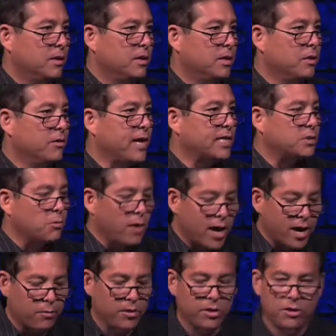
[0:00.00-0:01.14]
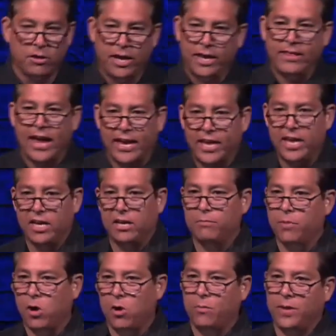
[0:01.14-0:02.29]
You know, that's why when you're in that heated
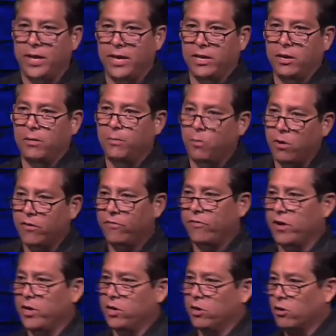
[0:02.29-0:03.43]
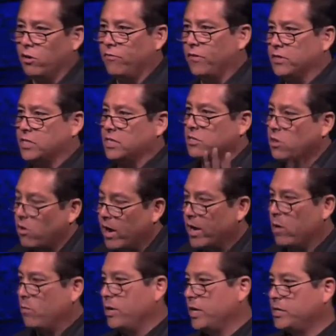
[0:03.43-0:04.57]
moment and your boyfriend, your girlfriend says, no, I
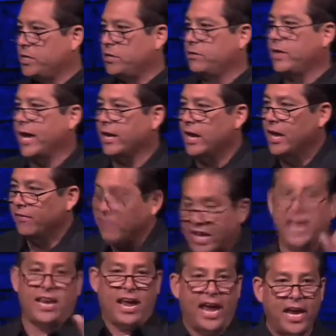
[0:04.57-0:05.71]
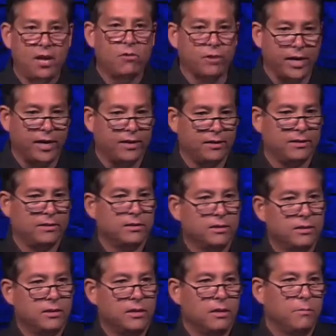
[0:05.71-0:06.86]
don't want to do that, they get angry
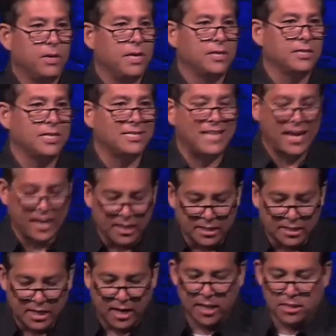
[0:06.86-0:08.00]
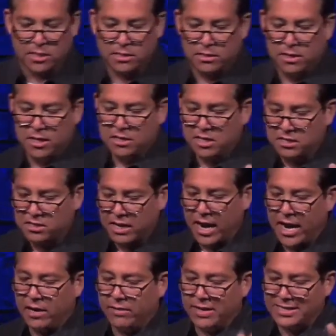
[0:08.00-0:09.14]
because it's that intense
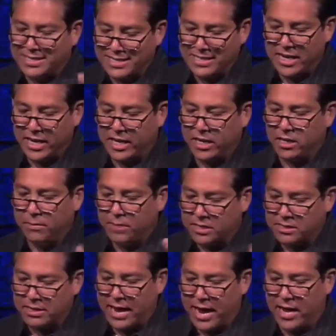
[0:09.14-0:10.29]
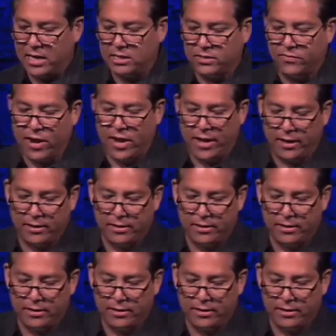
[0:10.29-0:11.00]
desire that's seeking to be satisfied.